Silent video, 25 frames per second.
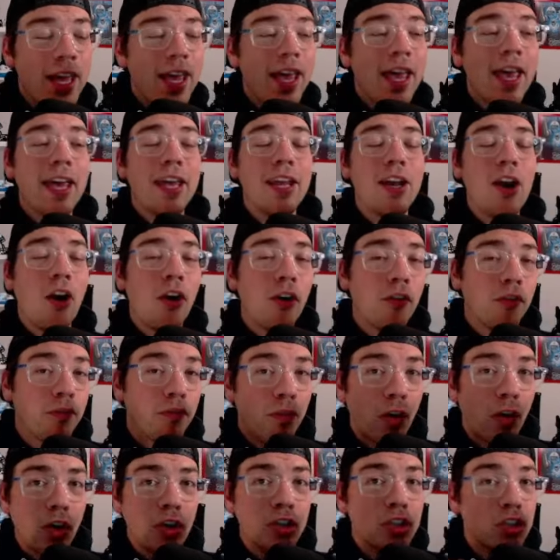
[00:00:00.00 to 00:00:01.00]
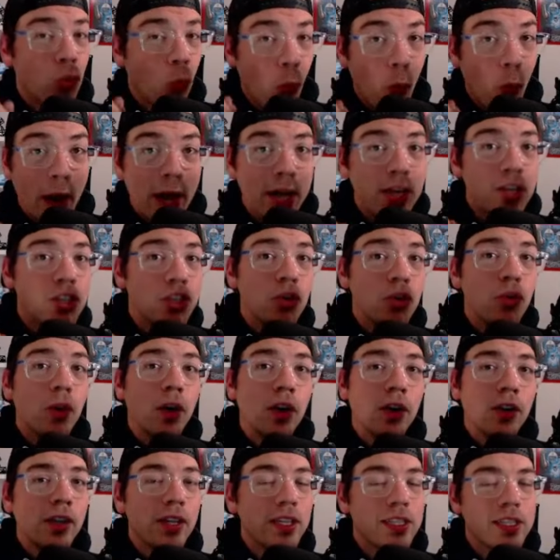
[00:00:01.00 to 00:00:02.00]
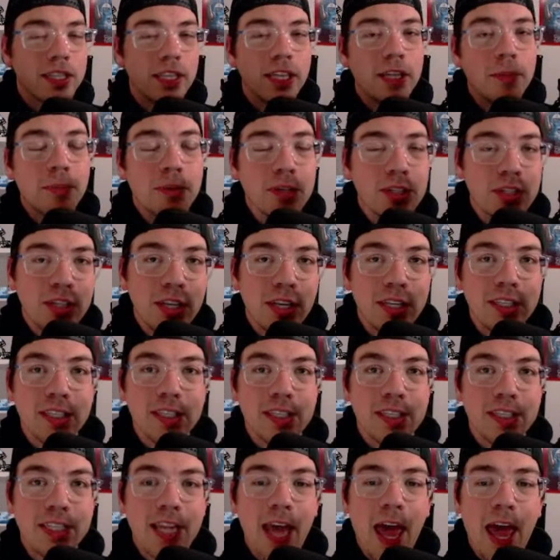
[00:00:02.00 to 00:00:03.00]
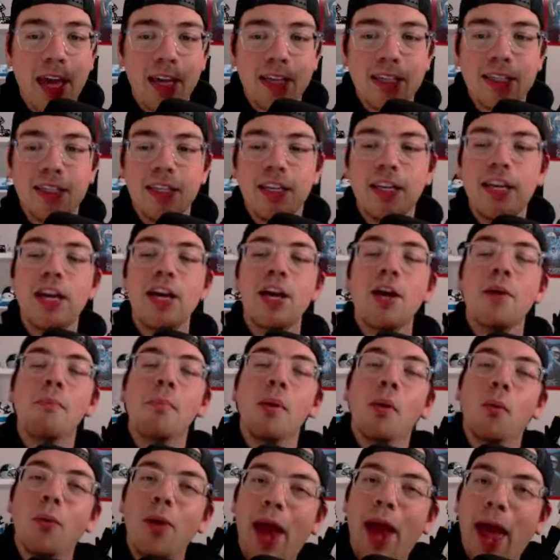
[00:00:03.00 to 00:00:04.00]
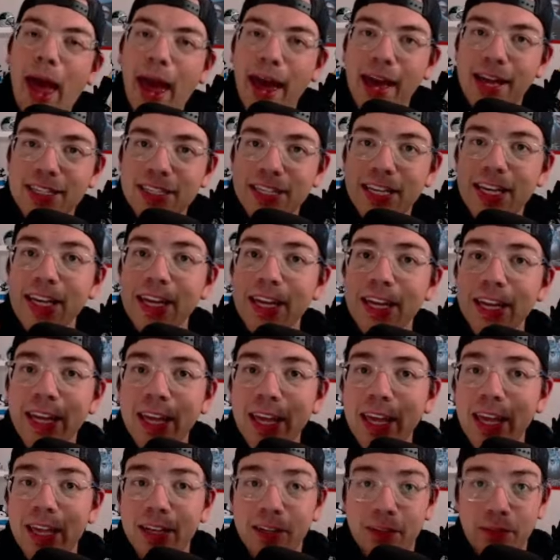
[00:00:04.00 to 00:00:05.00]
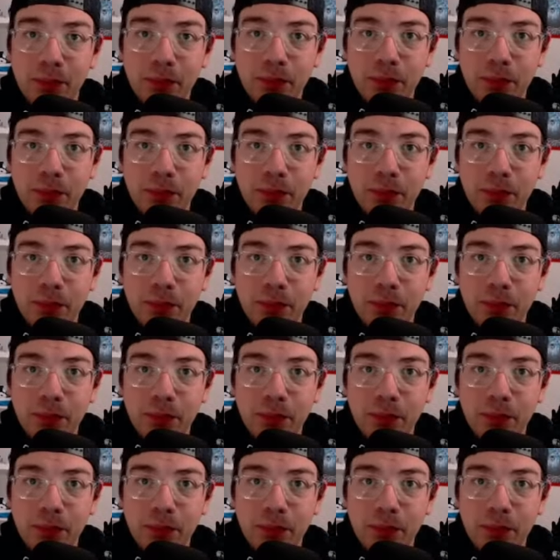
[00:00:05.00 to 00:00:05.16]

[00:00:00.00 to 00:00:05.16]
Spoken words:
in our first way too early sleeper studs and stacks, but we're asking it again.